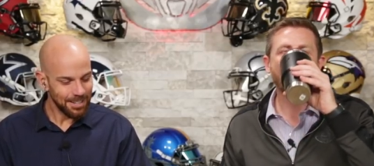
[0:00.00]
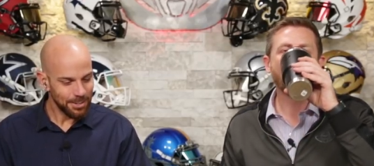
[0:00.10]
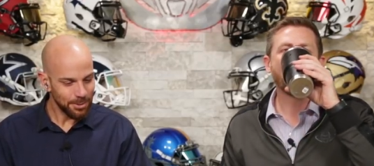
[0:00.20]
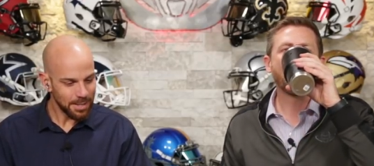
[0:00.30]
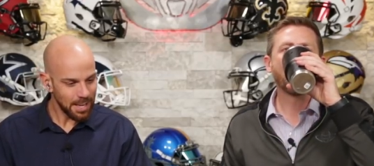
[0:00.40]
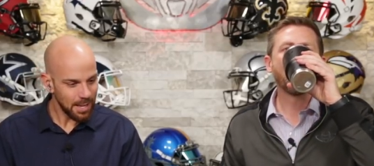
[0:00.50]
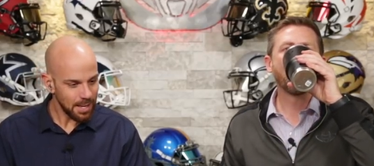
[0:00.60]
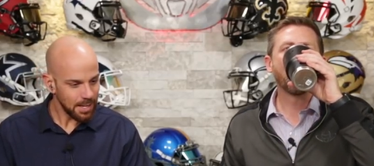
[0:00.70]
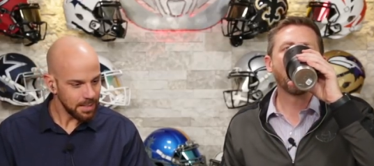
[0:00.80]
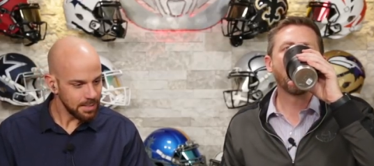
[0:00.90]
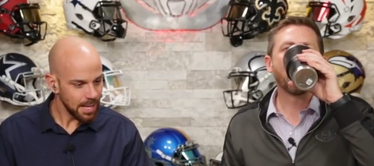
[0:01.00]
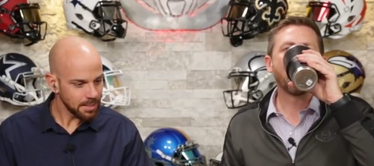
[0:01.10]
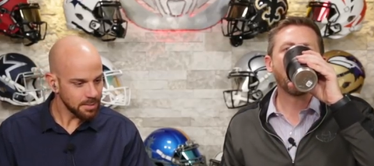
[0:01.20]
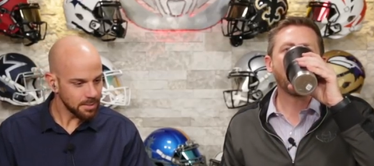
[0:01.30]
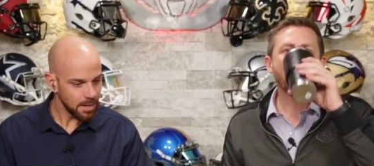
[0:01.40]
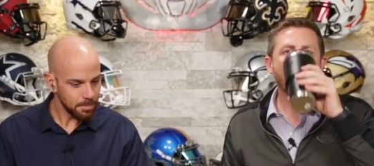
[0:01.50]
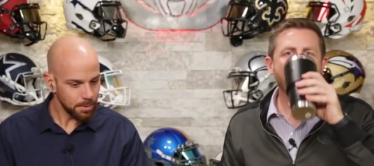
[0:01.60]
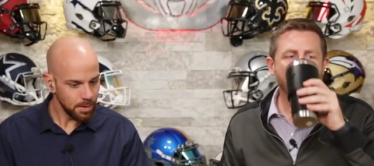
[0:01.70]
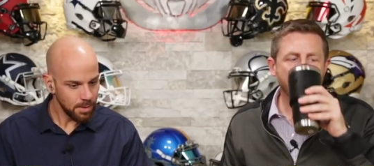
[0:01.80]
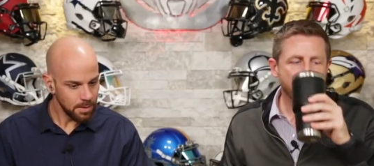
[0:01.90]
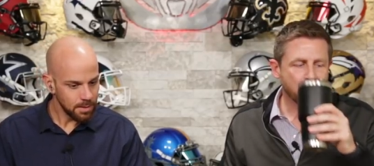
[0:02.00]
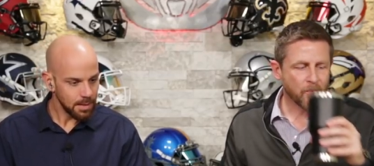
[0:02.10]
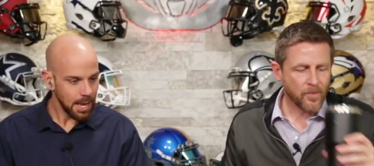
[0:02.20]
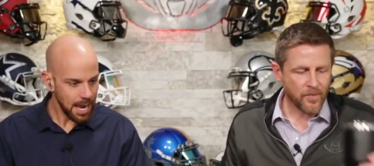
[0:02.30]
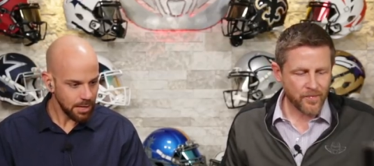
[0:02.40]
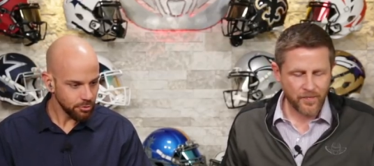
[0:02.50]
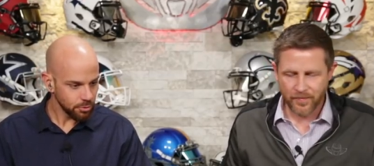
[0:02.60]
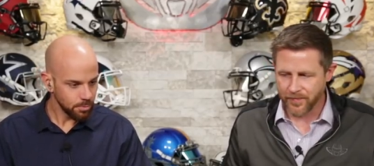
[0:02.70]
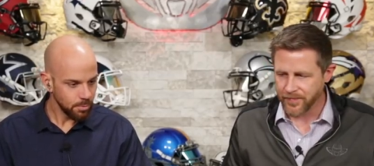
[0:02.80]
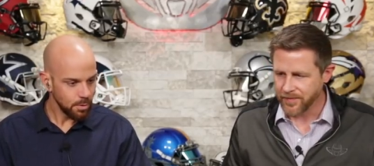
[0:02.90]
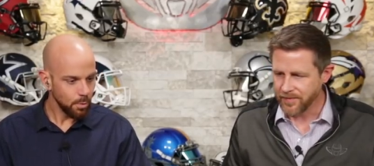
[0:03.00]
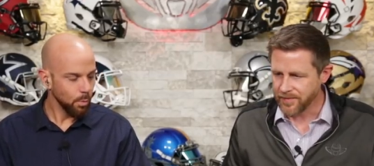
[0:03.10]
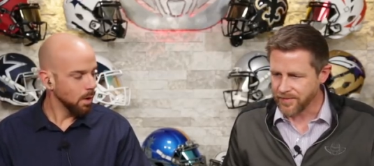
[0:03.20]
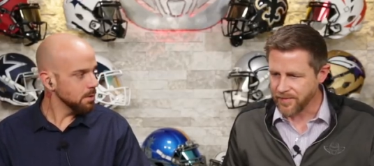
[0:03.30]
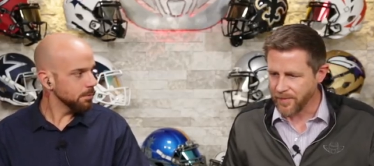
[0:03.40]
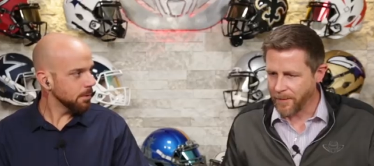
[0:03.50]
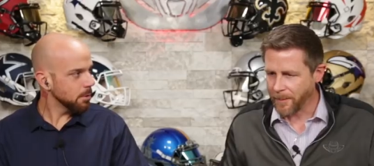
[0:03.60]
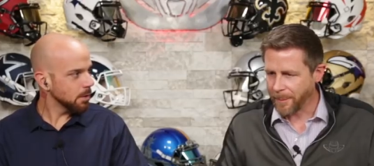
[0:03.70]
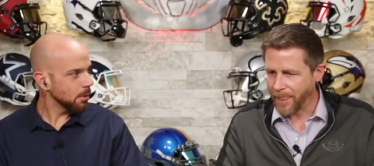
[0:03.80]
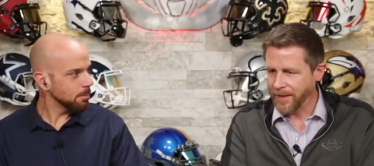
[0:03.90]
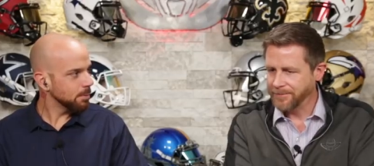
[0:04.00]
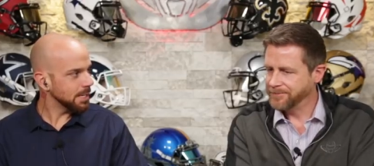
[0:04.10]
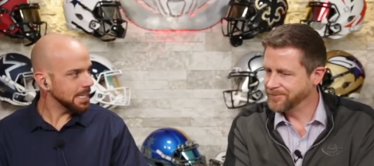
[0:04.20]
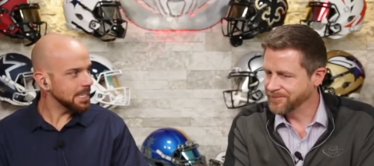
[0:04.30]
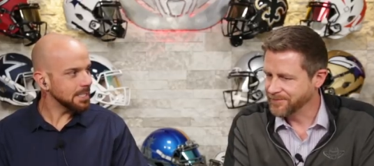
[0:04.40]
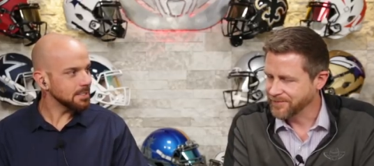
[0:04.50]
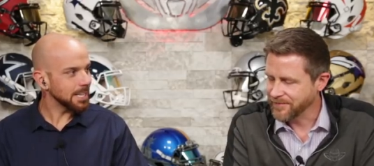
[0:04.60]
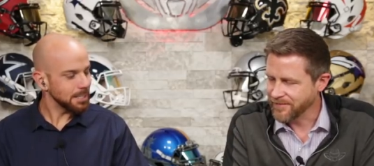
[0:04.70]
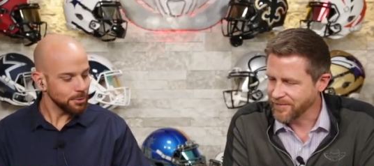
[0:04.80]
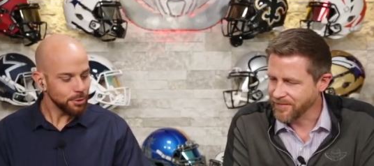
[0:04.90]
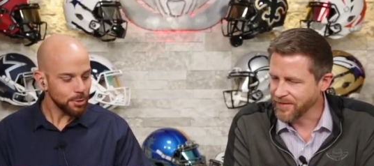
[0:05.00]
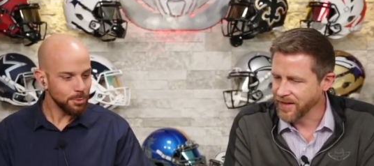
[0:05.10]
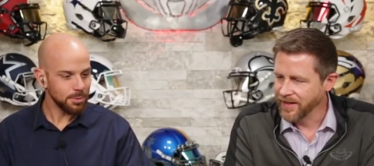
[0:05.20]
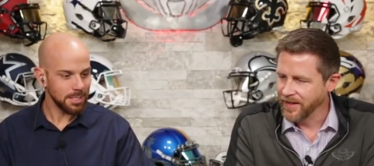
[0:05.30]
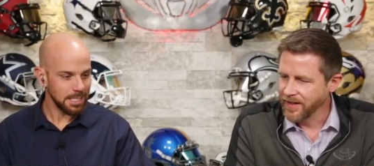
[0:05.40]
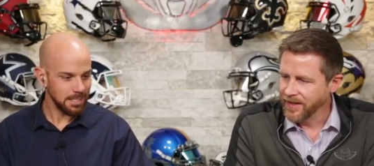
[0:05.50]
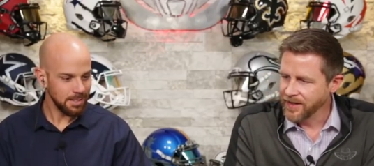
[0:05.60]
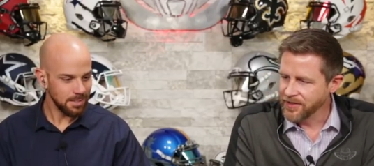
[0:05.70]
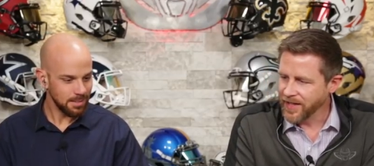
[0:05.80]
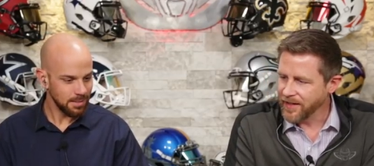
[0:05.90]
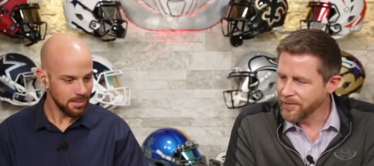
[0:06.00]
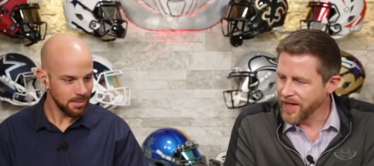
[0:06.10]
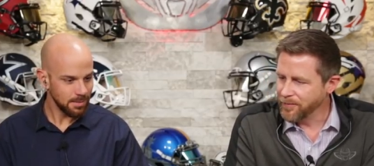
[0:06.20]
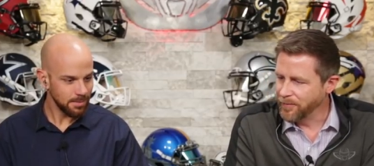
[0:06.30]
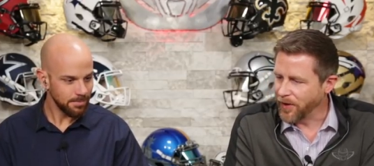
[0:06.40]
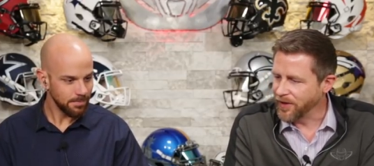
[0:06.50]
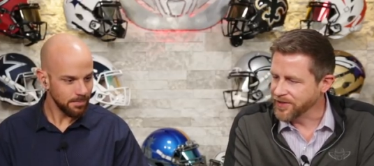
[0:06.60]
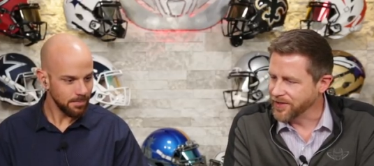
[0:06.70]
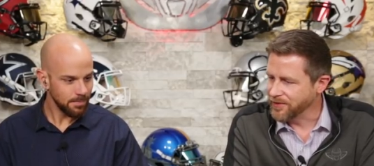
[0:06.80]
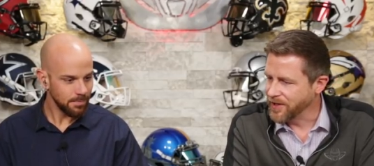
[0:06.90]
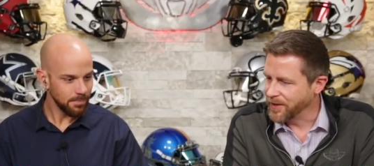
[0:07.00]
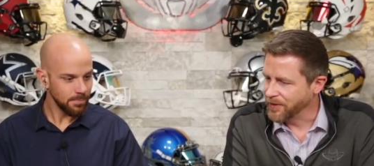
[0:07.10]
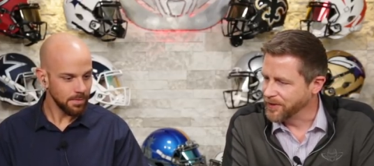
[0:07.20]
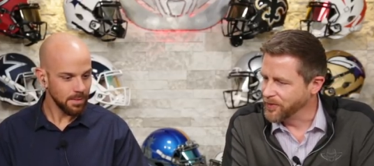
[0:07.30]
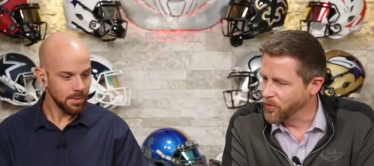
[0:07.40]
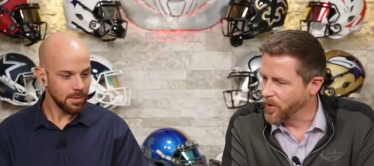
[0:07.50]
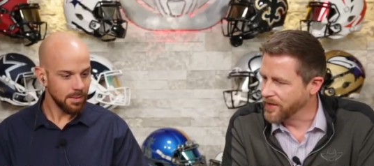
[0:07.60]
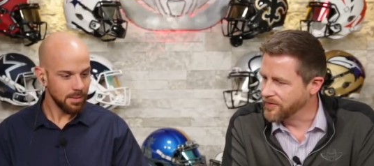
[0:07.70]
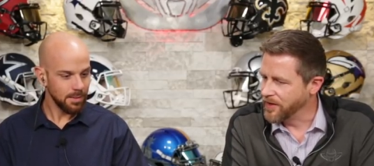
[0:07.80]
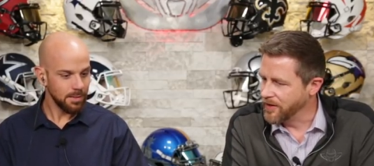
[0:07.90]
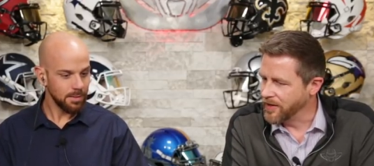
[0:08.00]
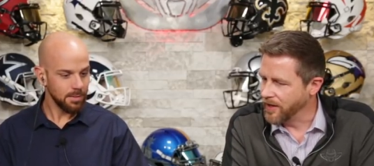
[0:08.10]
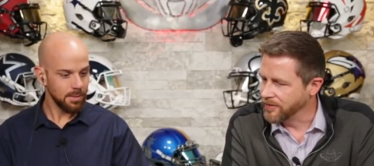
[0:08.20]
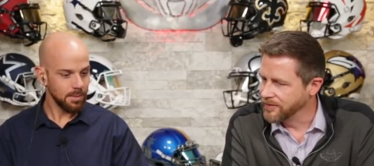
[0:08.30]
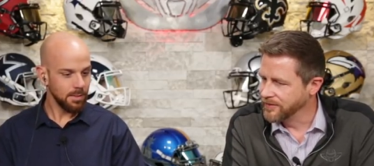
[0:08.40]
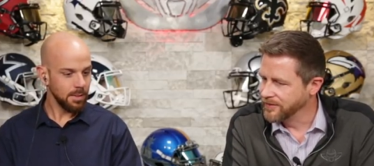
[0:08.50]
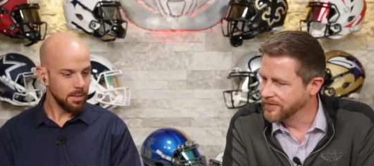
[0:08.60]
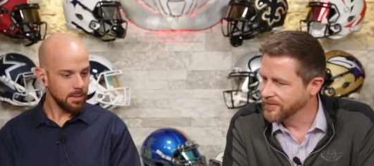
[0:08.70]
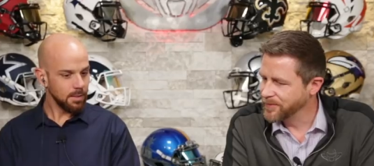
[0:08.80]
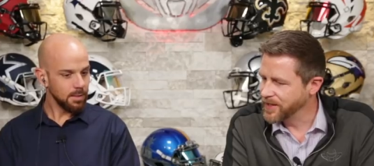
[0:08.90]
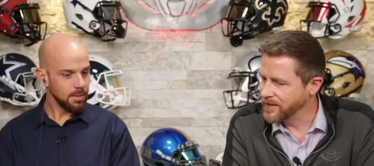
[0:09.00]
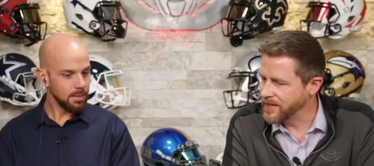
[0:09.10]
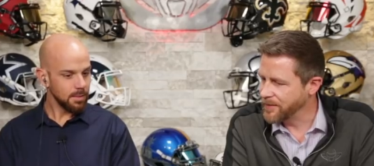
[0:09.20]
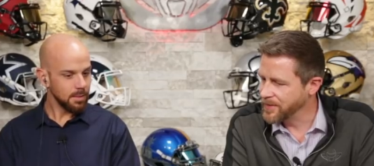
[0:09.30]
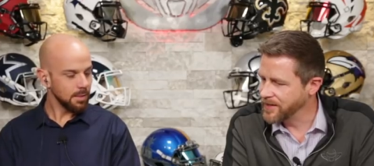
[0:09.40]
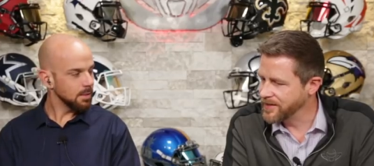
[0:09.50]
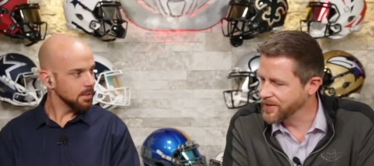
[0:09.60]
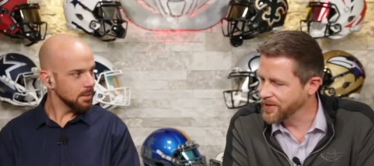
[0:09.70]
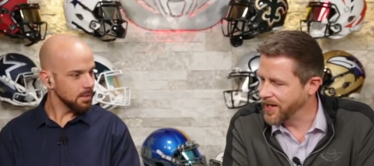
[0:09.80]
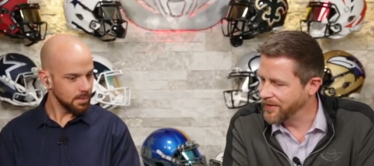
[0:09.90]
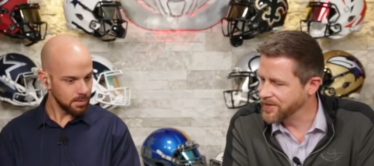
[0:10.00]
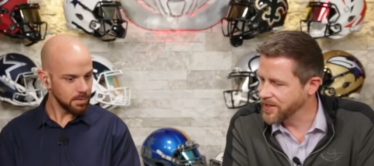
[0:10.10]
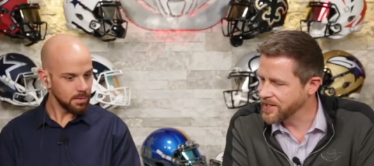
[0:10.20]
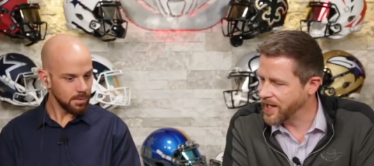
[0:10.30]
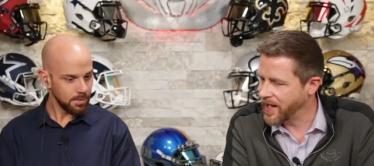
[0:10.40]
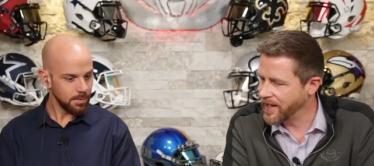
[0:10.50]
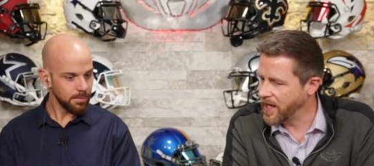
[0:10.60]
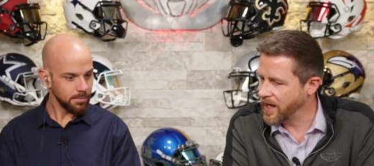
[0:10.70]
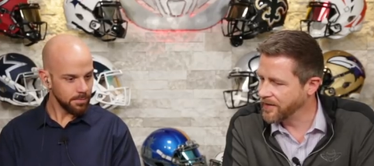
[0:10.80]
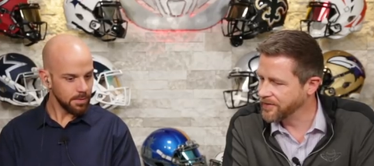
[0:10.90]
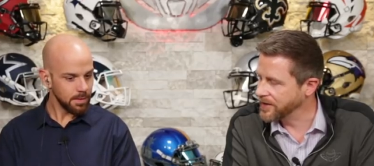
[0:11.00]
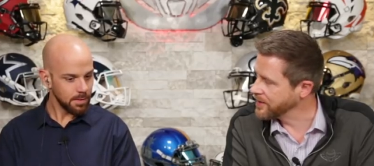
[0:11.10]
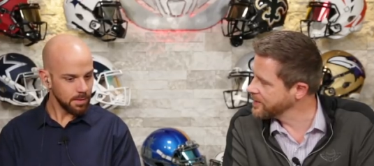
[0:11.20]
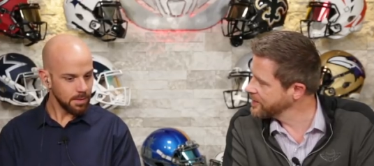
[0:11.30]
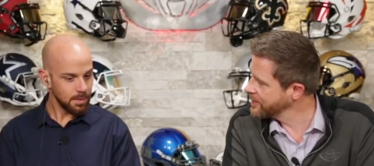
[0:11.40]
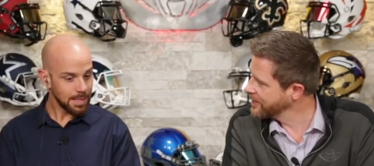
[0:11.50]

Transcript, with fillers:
Speaker 1: Okay, next up, Andrew, one photo, but it is a doozy.
Speaker 2: So you gotta have, have balls to throw out only one photo because that means that you have such high confidence.